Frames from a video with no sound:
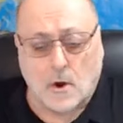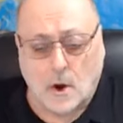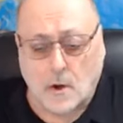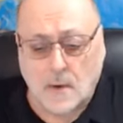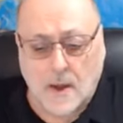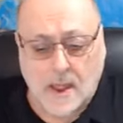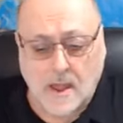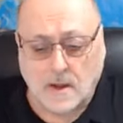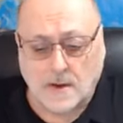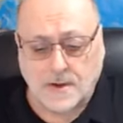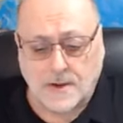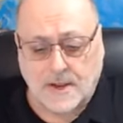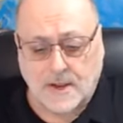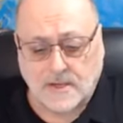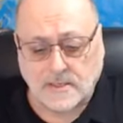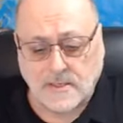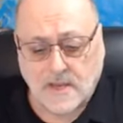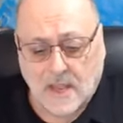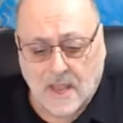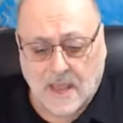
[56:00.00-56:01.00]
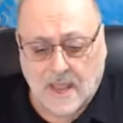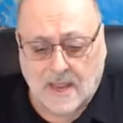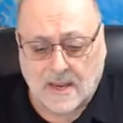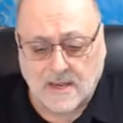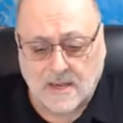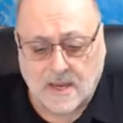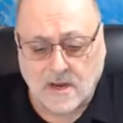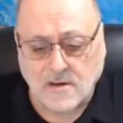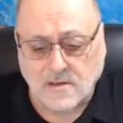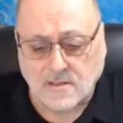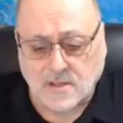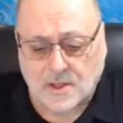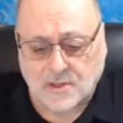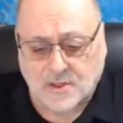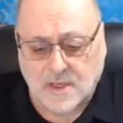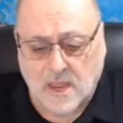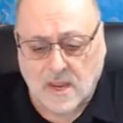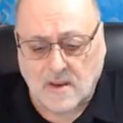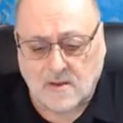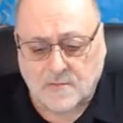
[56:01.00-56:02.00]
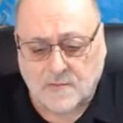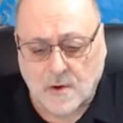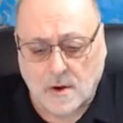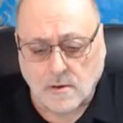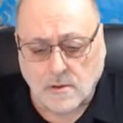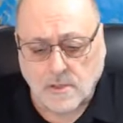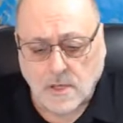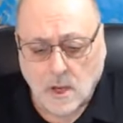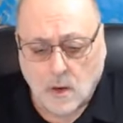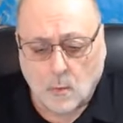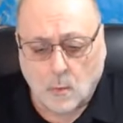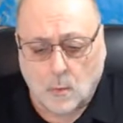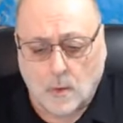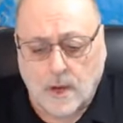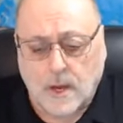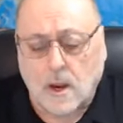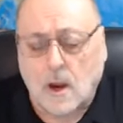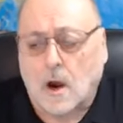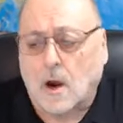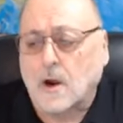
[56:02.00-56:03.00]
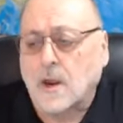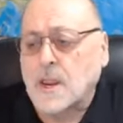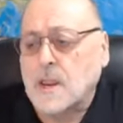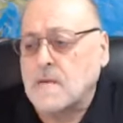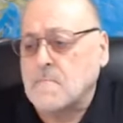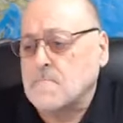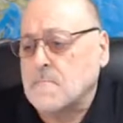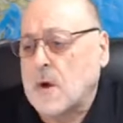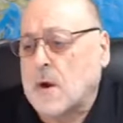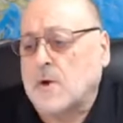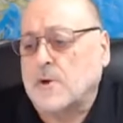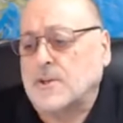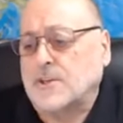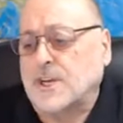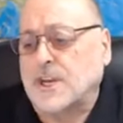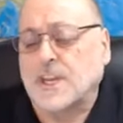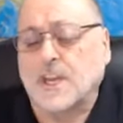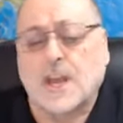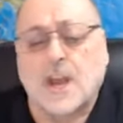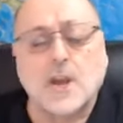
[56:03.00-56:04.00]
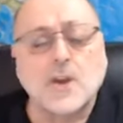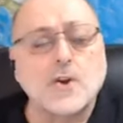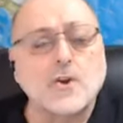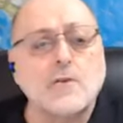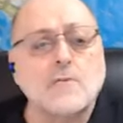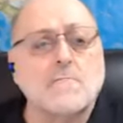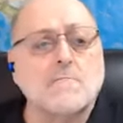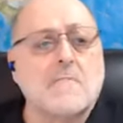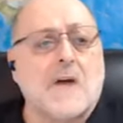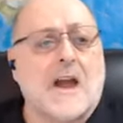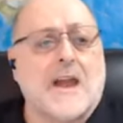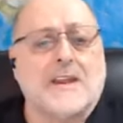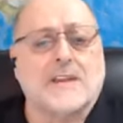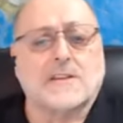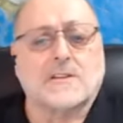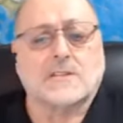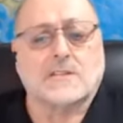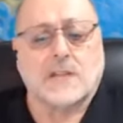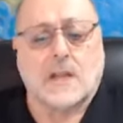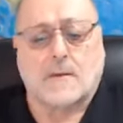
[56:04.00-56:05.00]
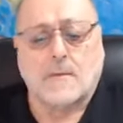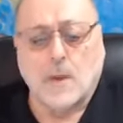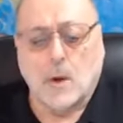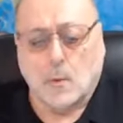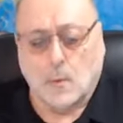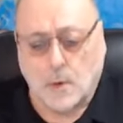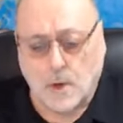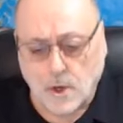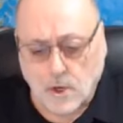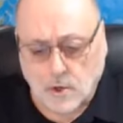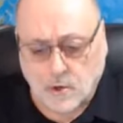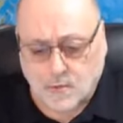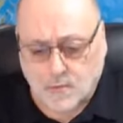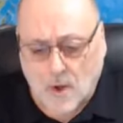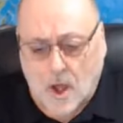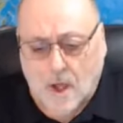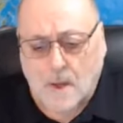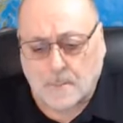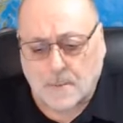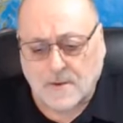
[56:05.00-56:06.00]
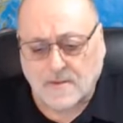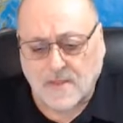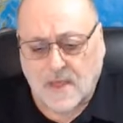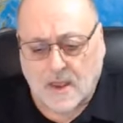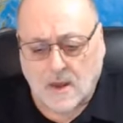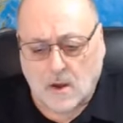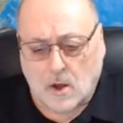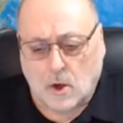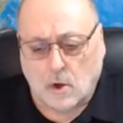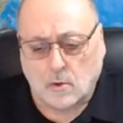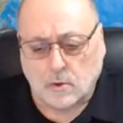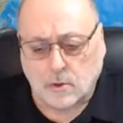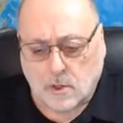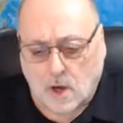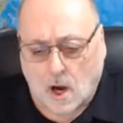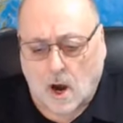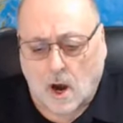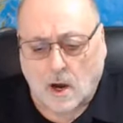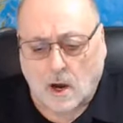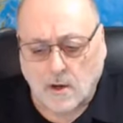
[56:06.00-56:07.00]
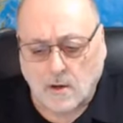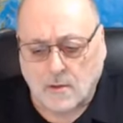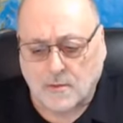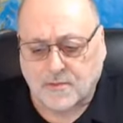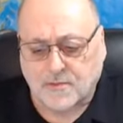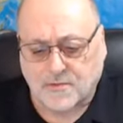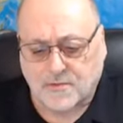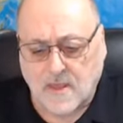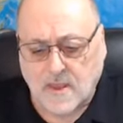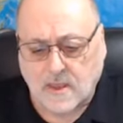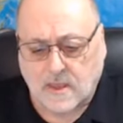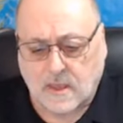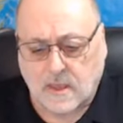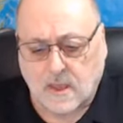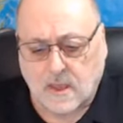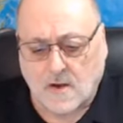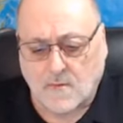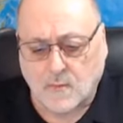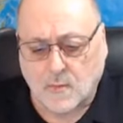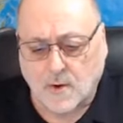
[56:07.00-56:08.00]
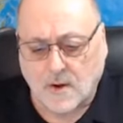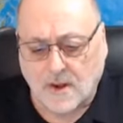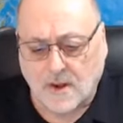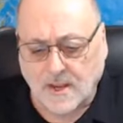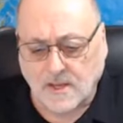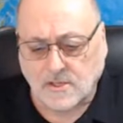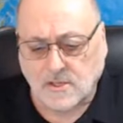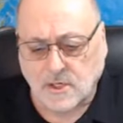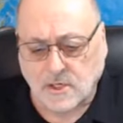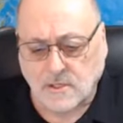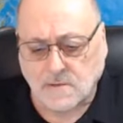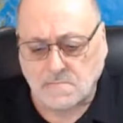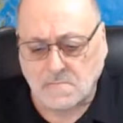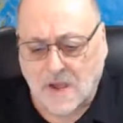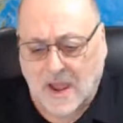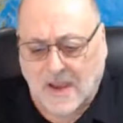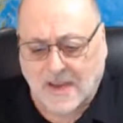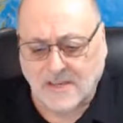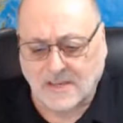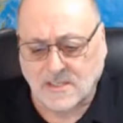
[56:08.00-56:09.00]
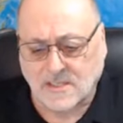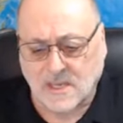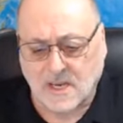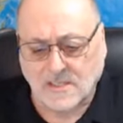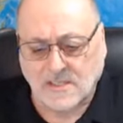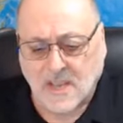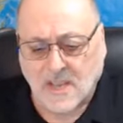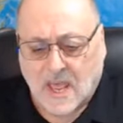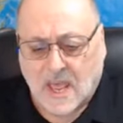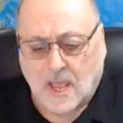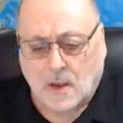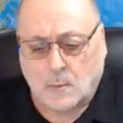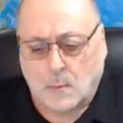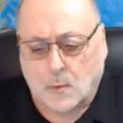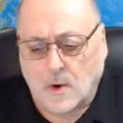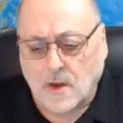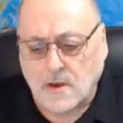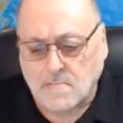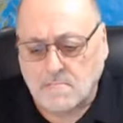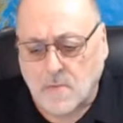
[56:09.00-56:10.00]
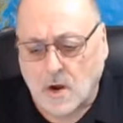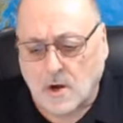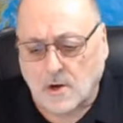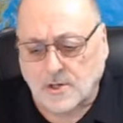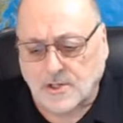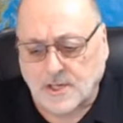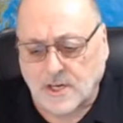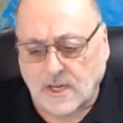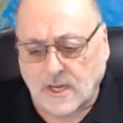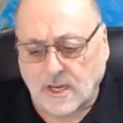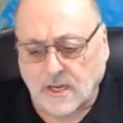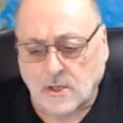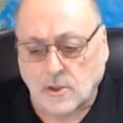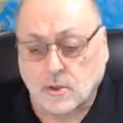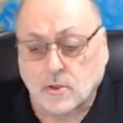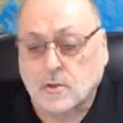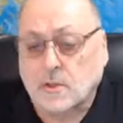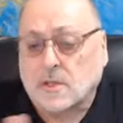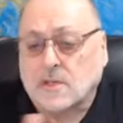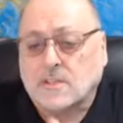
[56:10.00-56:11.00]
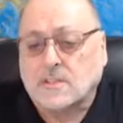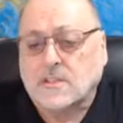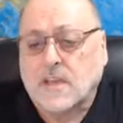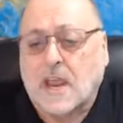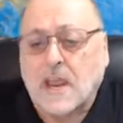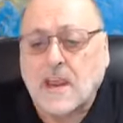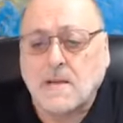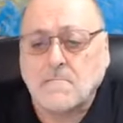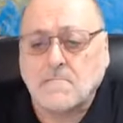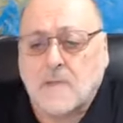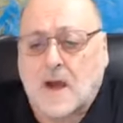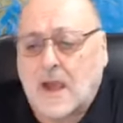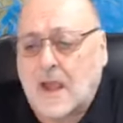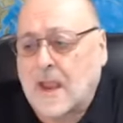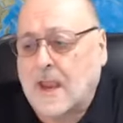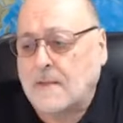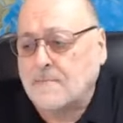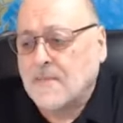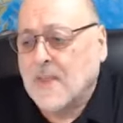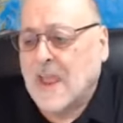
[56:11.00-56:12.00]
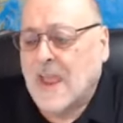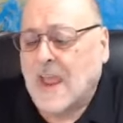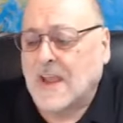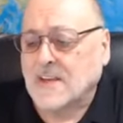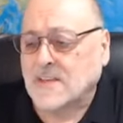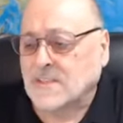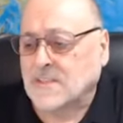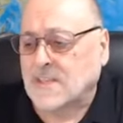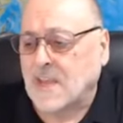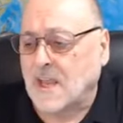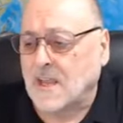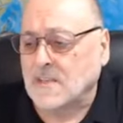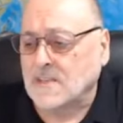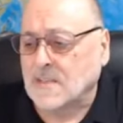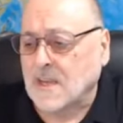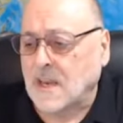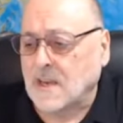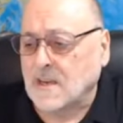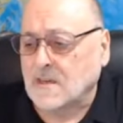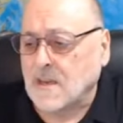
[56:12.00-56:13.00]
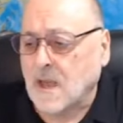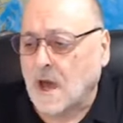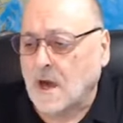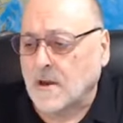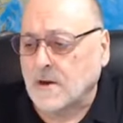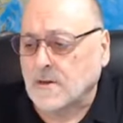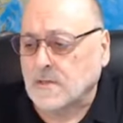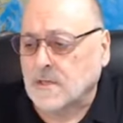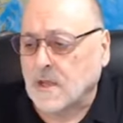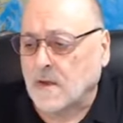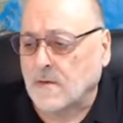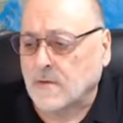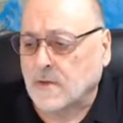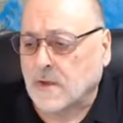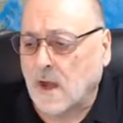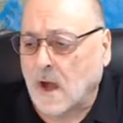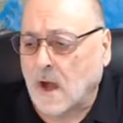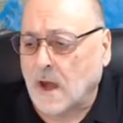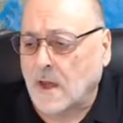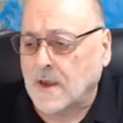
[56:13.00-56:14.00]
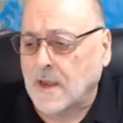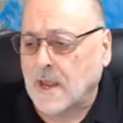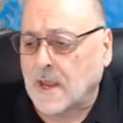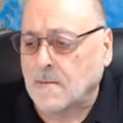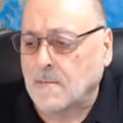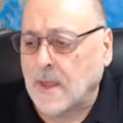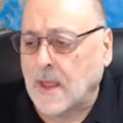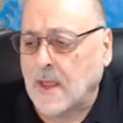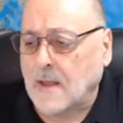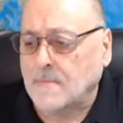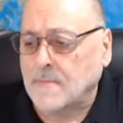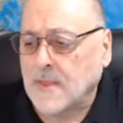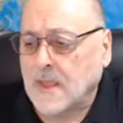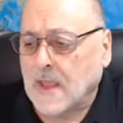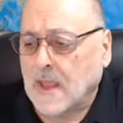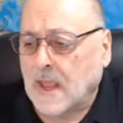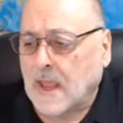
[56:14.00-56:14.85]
are around us. And here's the thing, folks we are emerging in a new mindset. We're dropping that old carnal thinking of religious mindsets, and we're emerging into the same mind as sons and daughters of God. Amen.